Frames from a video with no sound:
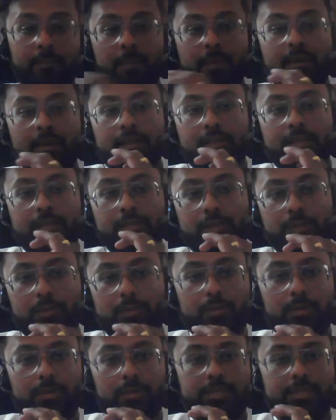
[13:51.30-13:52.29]

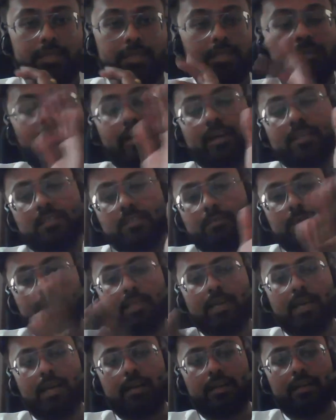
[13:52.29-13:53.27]
So she advised me
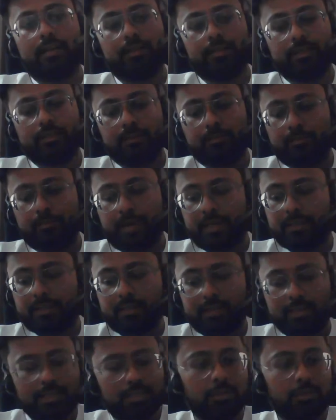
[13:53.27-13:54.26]
that uh,
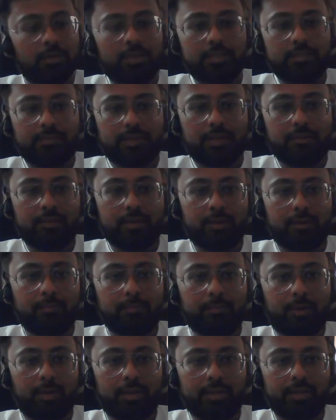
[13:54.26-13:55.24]
Python SQL is very very
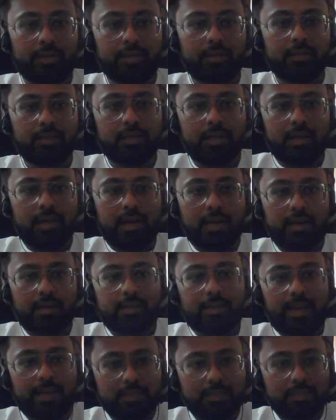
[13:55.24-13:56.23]
important and
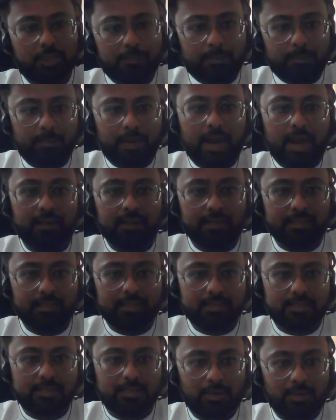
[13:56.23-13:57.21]
it has to be
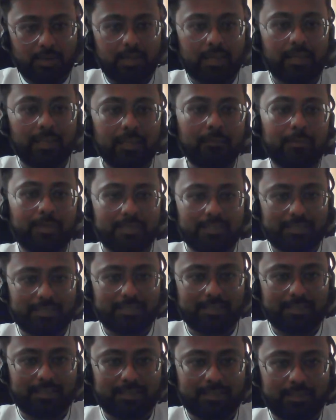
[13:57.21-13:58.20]
practiced on a daily
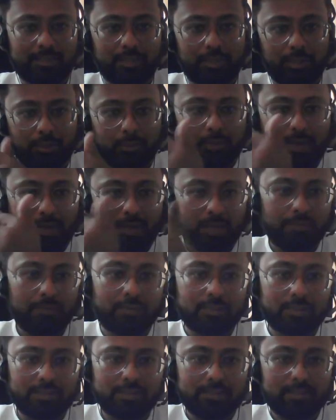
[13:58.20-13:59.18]
basis. Do you agree
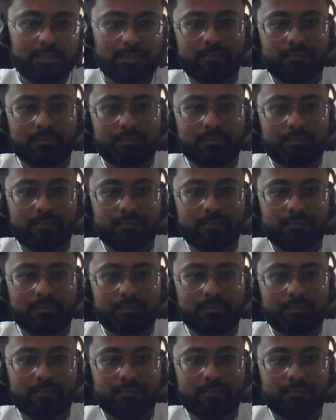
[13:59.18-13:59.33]
with this?